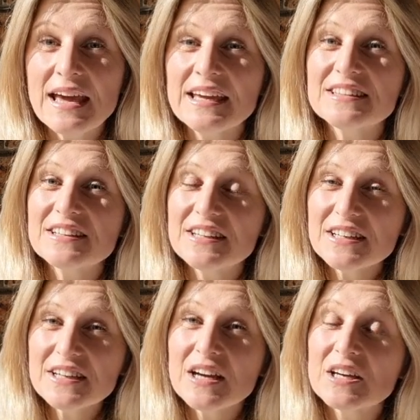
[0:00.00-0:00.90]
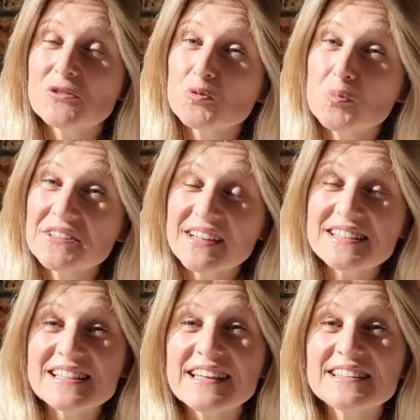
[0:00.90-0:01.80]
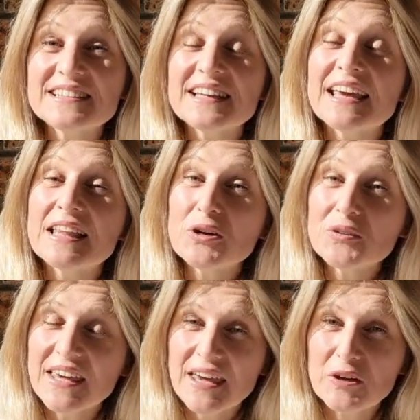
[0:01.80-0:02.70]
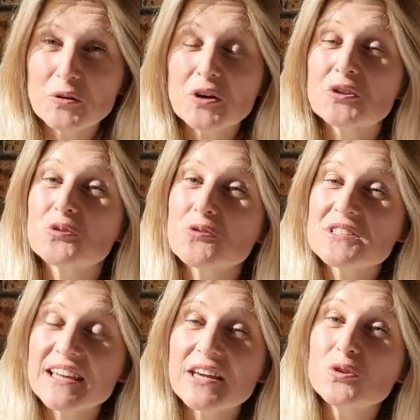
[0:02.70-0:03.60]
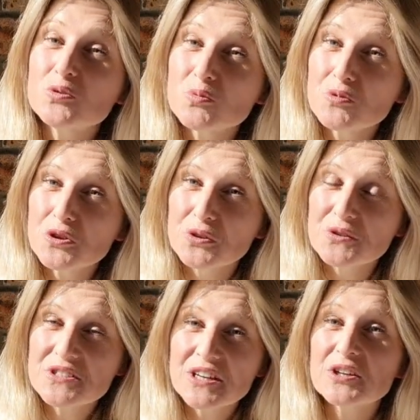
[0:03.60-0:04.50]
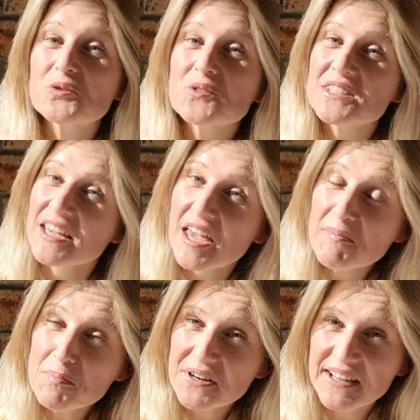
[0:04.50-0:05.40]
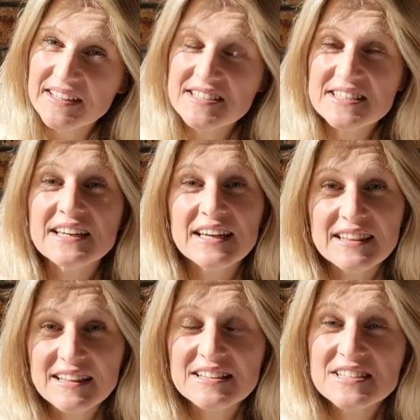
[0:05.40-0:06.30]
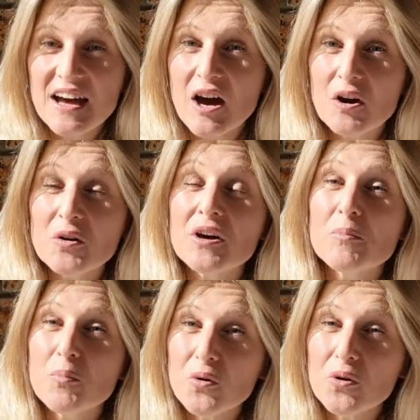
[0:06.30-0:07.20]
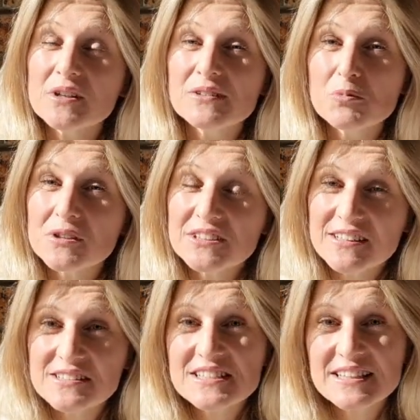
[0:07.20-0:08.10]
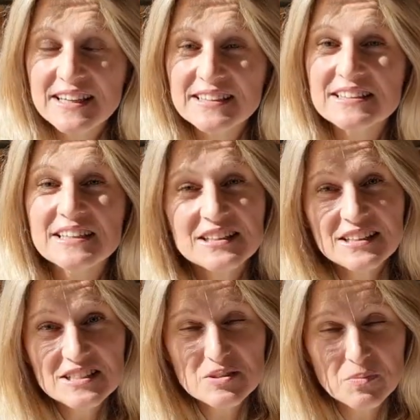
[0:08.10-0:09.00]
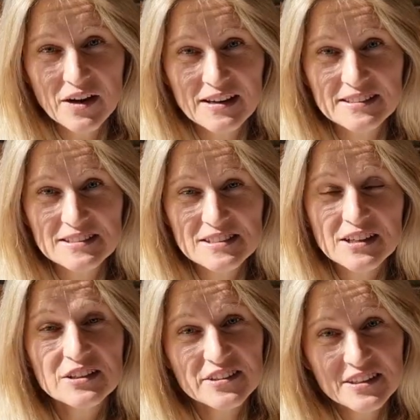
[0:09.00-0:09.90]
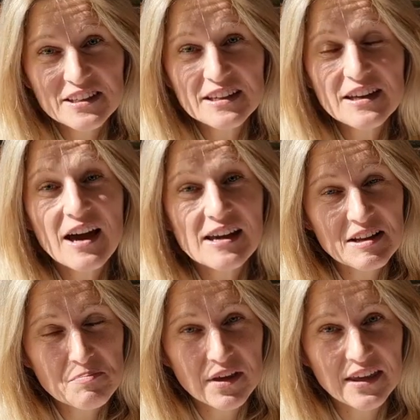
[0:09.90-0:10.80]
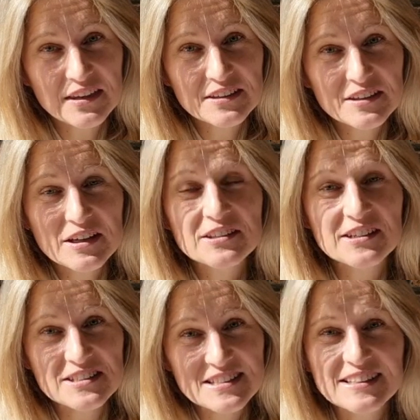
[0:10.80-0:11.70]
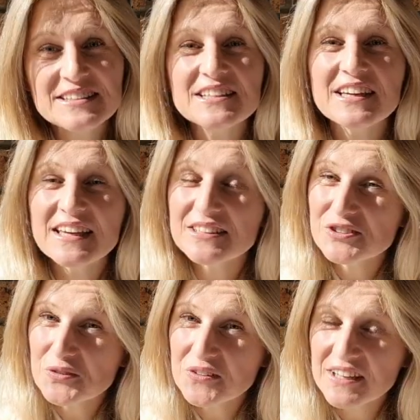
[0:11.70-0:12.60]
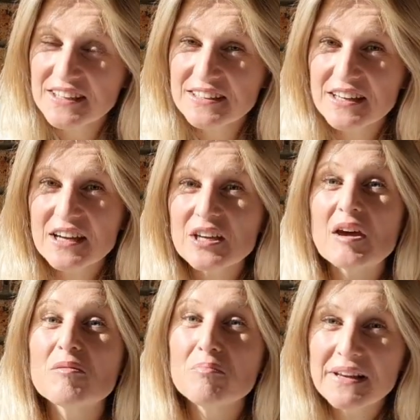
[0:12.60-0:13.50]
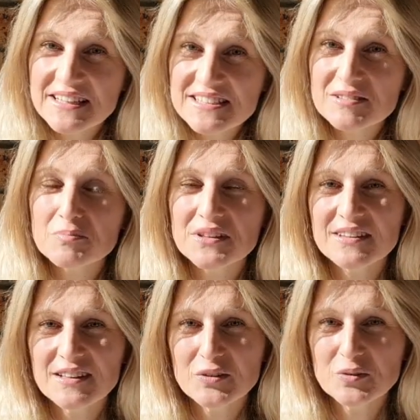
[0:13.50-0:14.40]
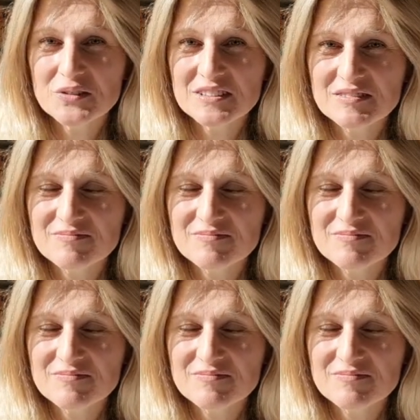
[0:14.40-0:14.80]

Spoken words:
In Greek, it would be translated elogeo, to say good words, to say a praise. And that's how Paul will translate in his mind, thinking Aramaic, translating into Greek. Blessed be the Lord.